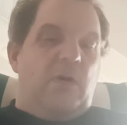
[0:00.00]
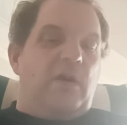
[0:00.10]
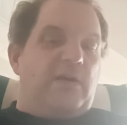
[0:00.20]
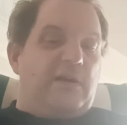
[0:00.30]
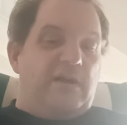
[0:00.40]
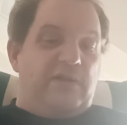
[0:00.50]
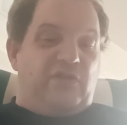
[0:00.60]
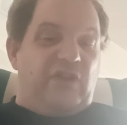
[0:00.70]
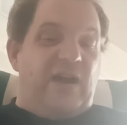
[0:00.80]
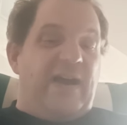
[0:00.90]
all I gotta
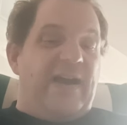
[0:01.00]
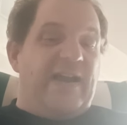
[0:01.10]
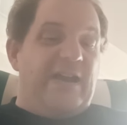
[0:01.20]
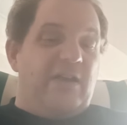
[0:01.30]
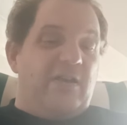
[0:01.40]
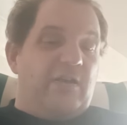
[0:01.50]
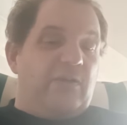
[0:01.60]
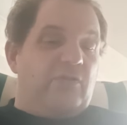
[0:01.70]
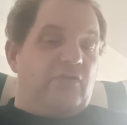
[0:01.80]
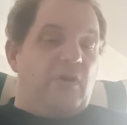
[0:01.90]
say,
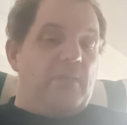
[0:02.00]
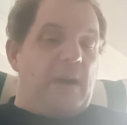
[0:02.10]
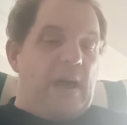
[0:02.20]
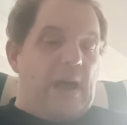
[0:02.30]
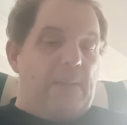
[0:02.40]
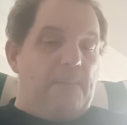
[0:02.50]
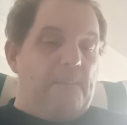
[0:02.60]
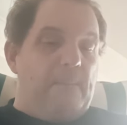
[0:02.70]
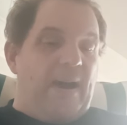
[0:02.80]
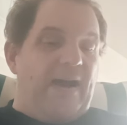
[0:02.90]
some
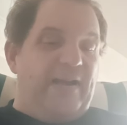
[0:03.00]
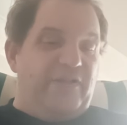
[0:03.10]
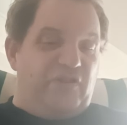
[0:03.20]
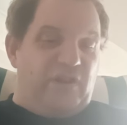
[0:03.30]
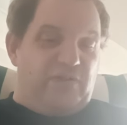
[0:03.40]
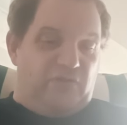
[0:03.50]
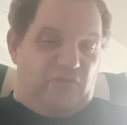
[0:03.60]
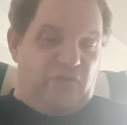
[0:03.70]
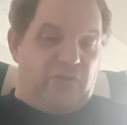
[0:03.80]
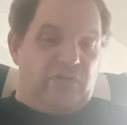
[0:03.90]
amazing
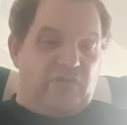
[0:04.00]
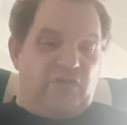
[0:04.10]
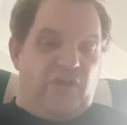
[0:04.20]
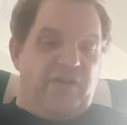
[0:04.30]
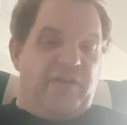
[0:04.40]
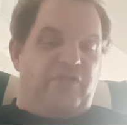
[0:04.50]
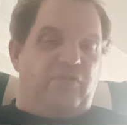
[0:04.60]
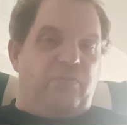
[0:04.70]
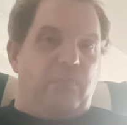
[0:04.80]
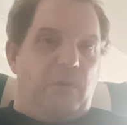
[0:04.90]
songs on
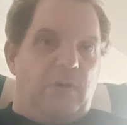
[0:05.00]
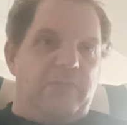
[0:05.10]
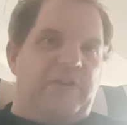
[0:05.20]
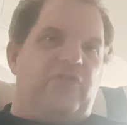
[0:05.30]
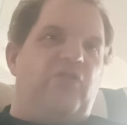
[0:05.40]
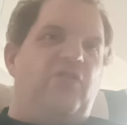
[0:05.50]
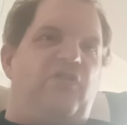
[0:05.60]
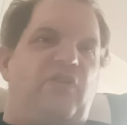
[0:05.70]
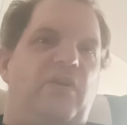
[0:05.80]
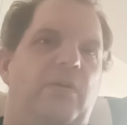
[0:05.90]
this one, which
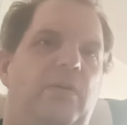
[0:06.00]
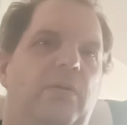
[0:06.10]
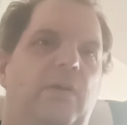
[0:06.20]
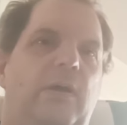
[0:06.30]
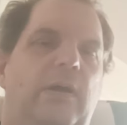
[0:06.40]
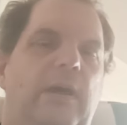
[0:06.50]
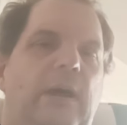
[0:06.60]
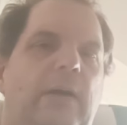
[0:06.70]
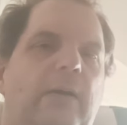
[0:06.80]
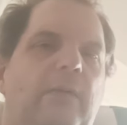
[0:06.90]
is
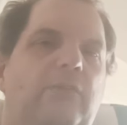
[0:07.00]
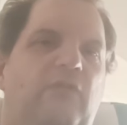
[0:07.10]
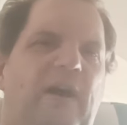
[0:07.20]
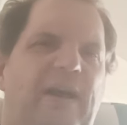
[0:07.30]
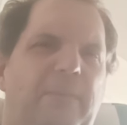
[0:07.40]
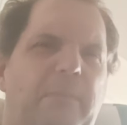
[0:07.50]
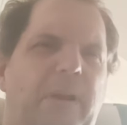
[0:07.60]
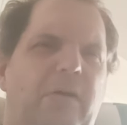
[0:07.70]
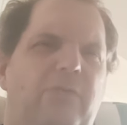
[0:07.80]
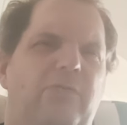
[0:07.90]

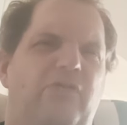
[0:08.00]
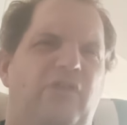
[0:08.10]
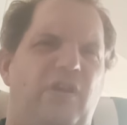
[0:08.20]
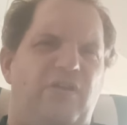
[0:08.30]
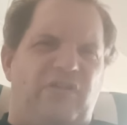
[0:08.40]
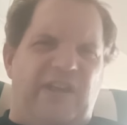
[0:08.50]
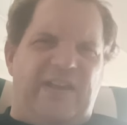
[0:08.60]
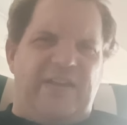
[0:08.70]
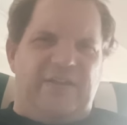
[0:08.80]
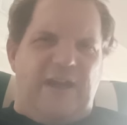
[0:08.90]
Rainbow's
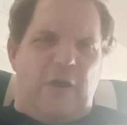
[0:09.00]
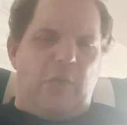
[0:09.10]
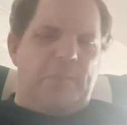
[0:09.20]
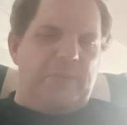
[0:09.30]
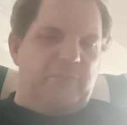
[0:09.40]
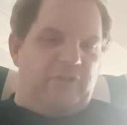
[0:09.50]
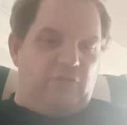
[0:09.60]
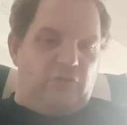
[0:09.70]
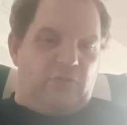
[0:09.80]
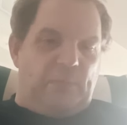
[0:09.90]
second album,
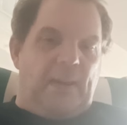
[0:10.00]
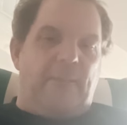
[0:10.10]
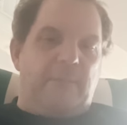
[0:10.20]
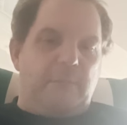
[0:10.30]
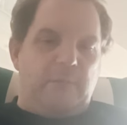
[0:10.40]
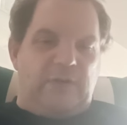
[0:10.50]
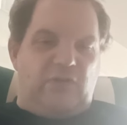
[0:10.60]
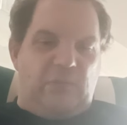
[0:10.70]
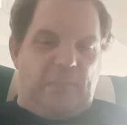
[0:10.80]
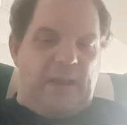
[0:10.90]
which was
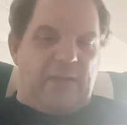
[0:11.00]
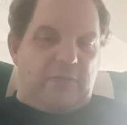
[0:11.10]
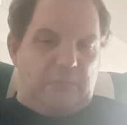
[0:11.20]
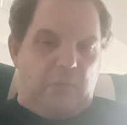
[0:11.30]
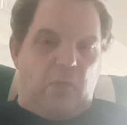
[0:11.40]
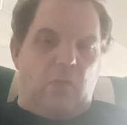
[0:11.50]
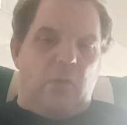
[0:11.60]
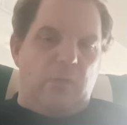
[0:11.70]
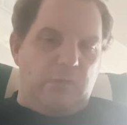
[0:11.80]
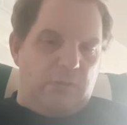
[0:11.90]
Richie
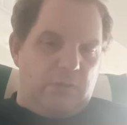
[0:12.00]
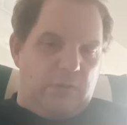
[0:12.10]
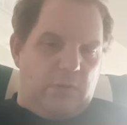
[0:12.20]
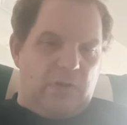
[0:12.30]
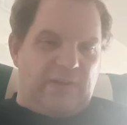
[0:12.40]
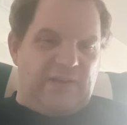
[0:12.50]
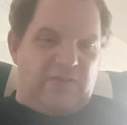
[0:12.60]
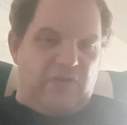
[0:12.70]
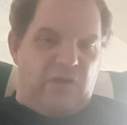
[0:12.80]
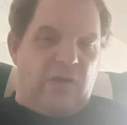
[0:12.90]
Blackmore on
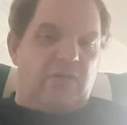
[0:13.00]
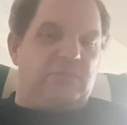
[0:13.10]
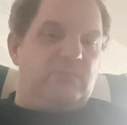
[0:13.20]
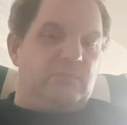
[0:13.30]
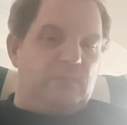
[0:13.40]
guitar,